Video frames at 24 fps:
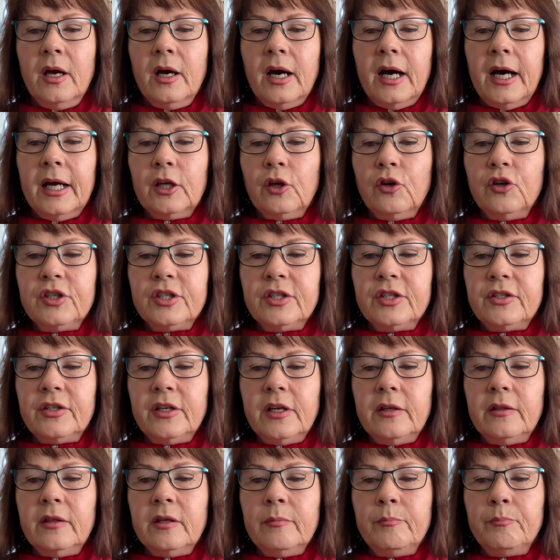I could
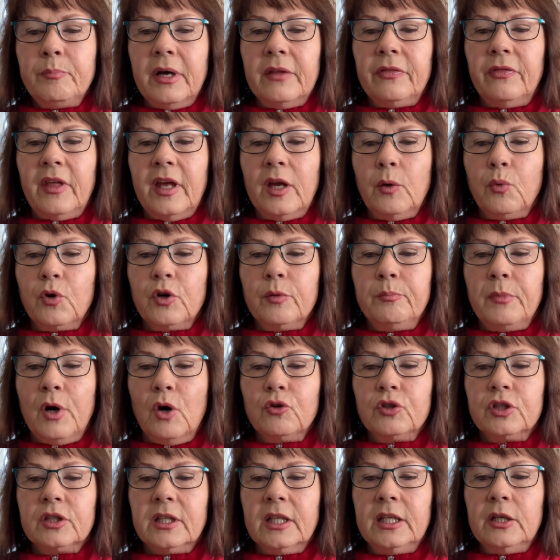see them, but they were
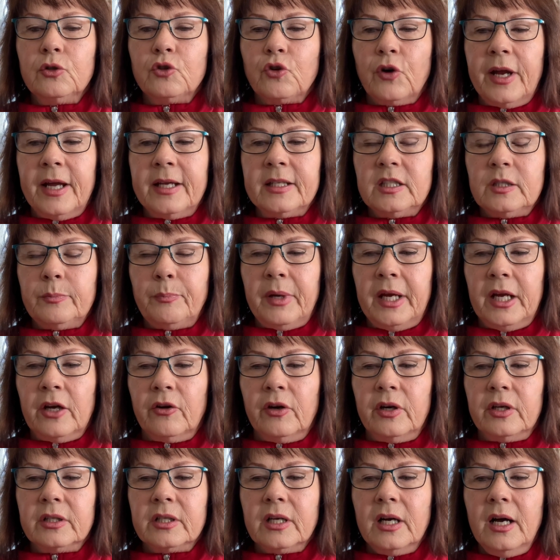mostly
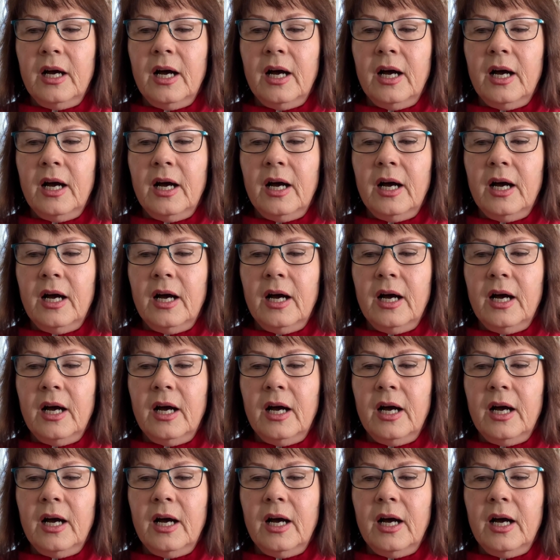transparent.